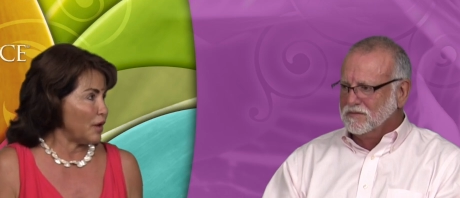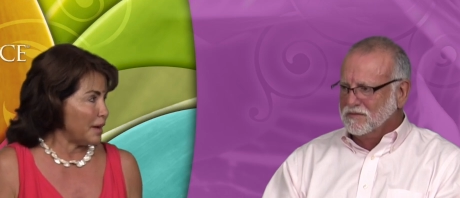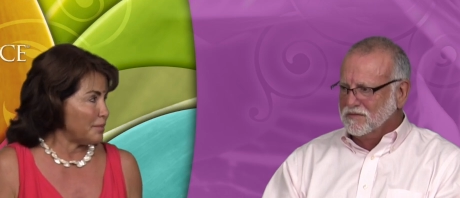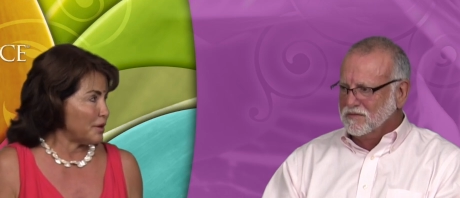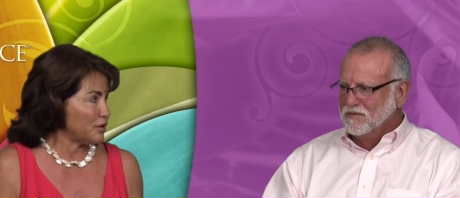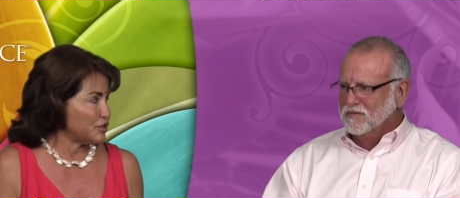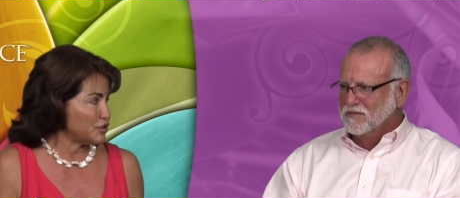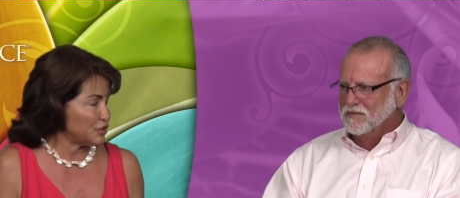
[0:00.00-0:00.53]

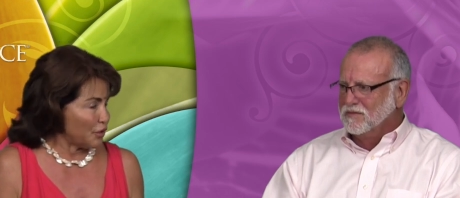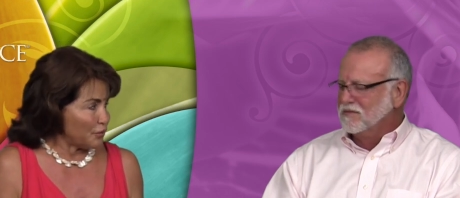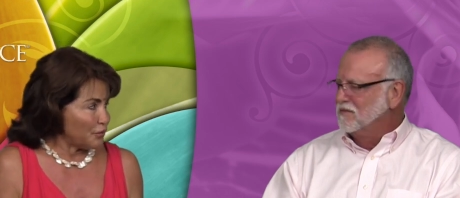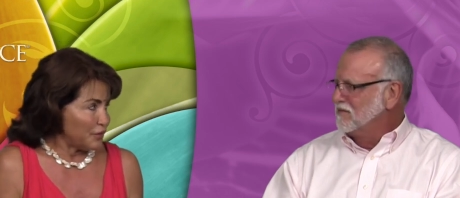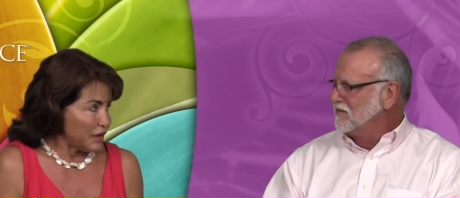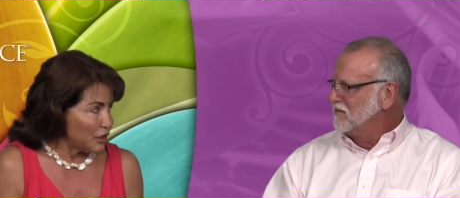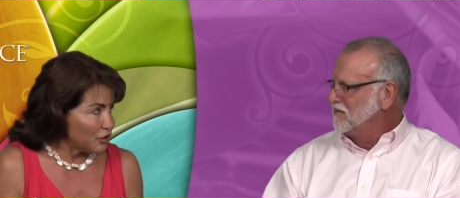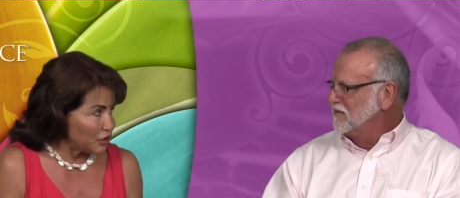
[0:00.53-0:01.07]
Speaker 1: grandparents don't
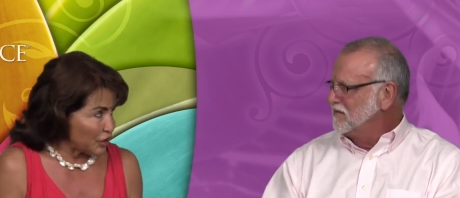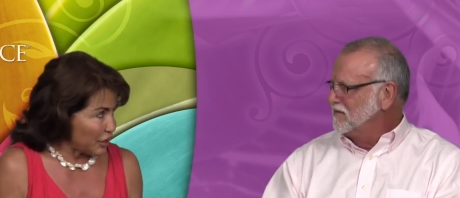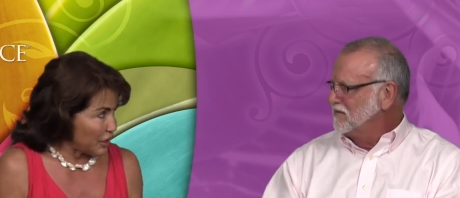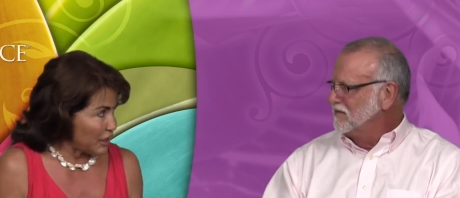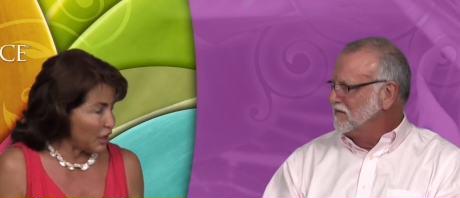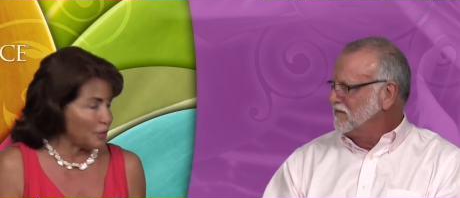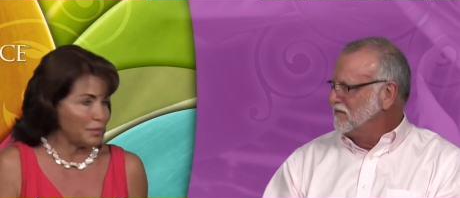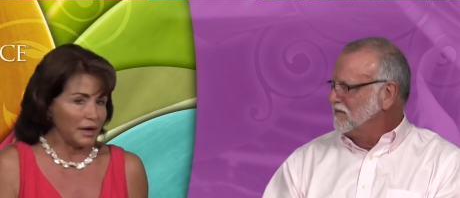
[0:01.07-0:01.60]
feel
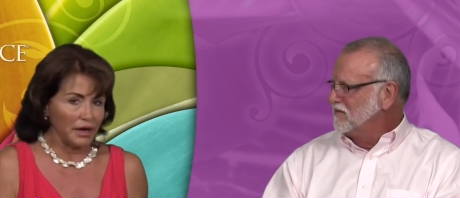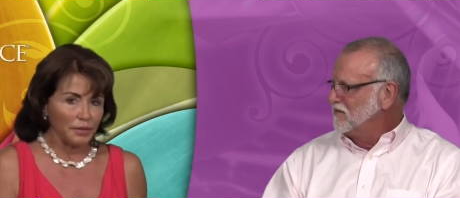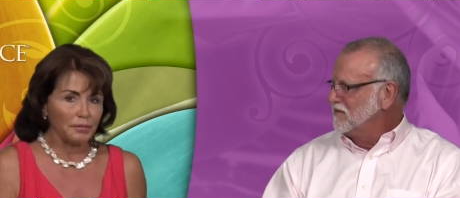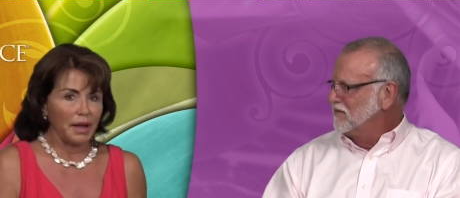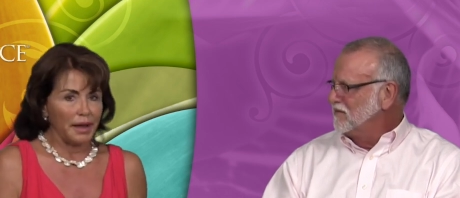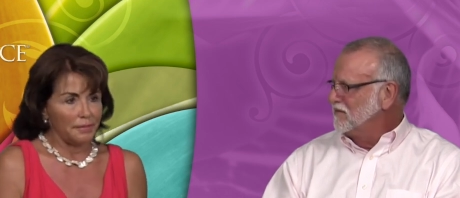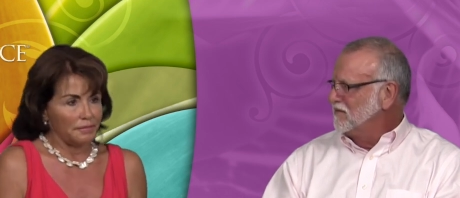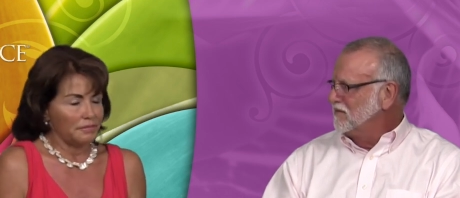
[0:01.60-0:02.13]
good, and our
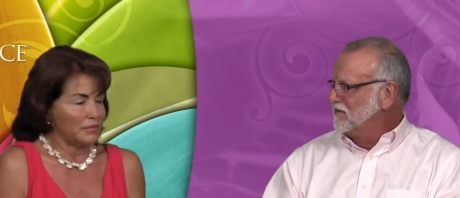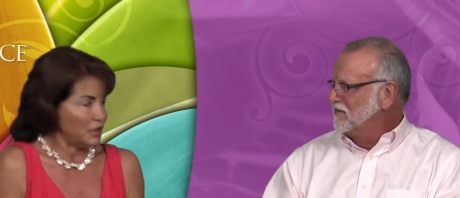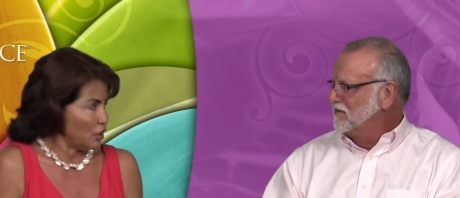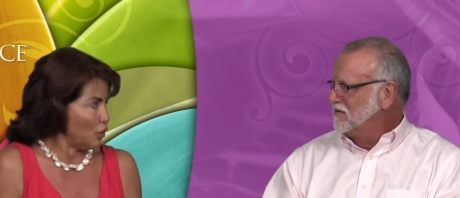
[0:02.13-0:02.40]
parents